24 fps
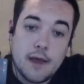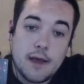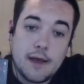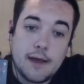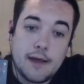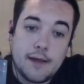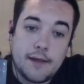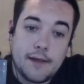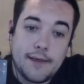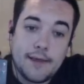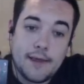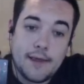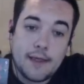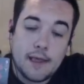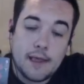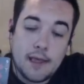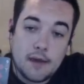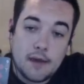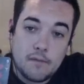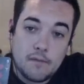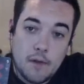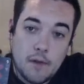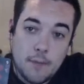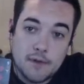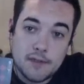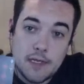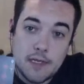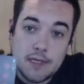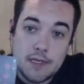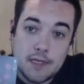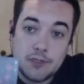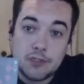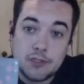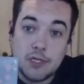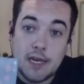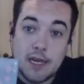Uh, it can
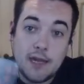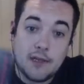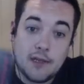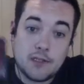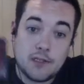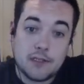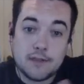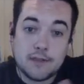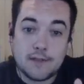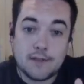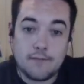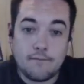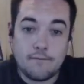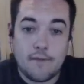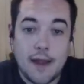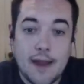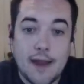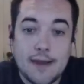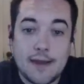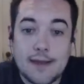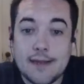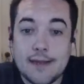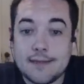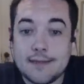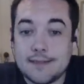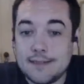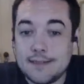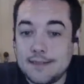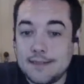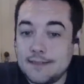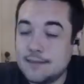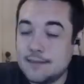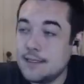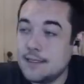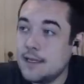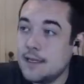represent changes in
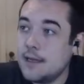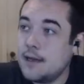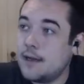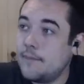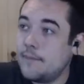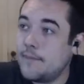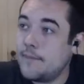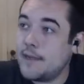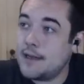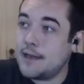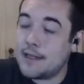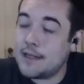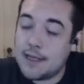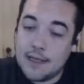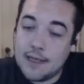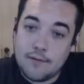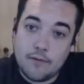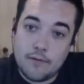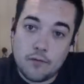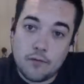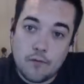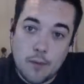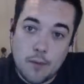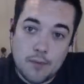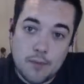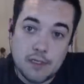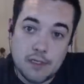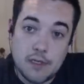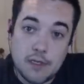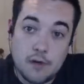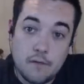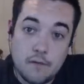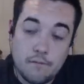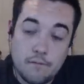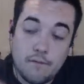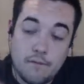finances. Um, it can even
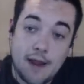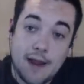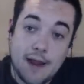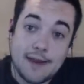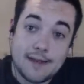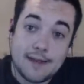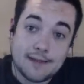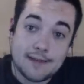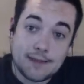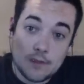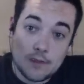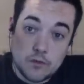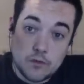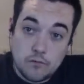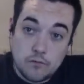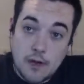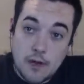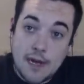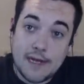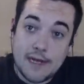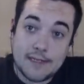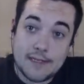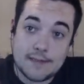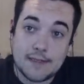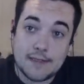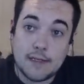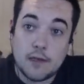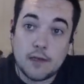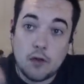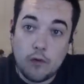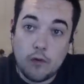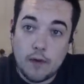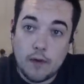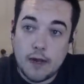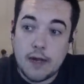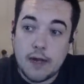represent your finances raising,
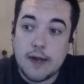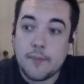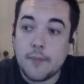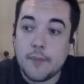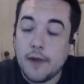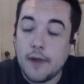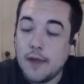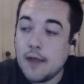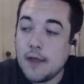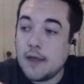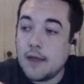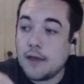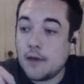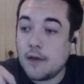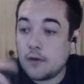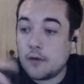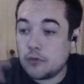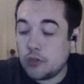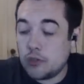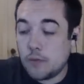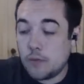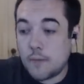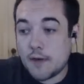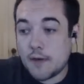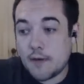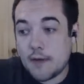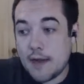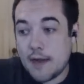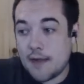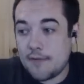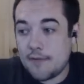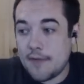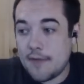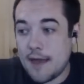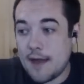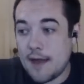going up. You know, Jupiter,
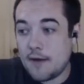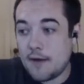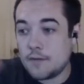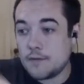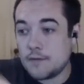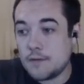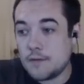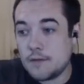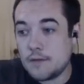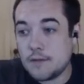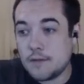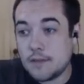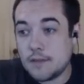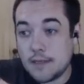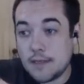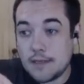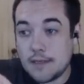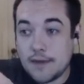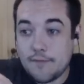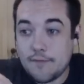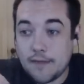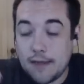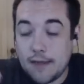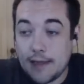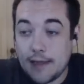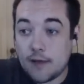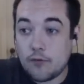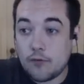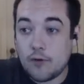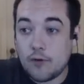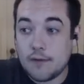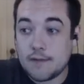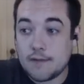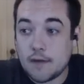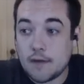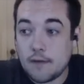eighth house, can definitely
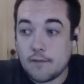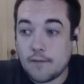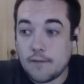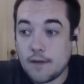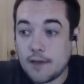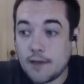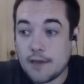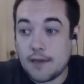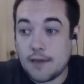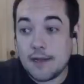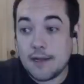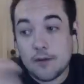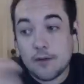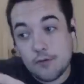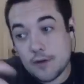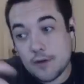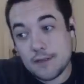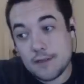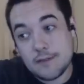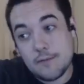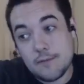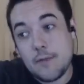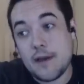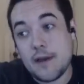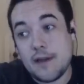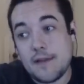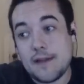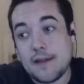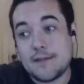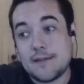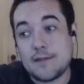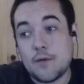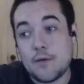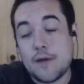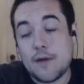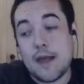increase our, it can increase the money
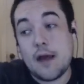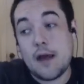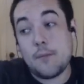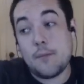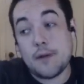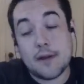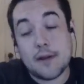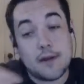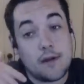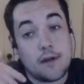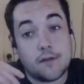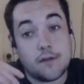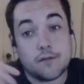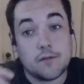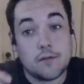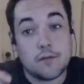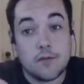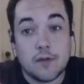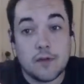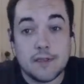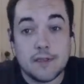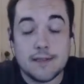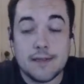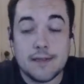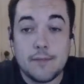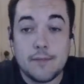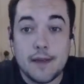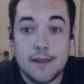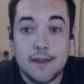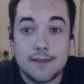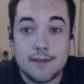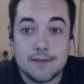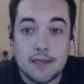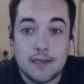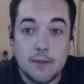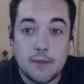that's going out, but it can also increase the money
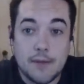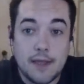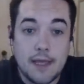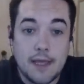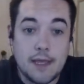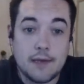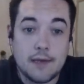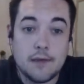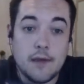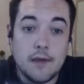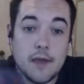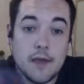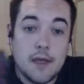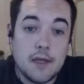that's coming in.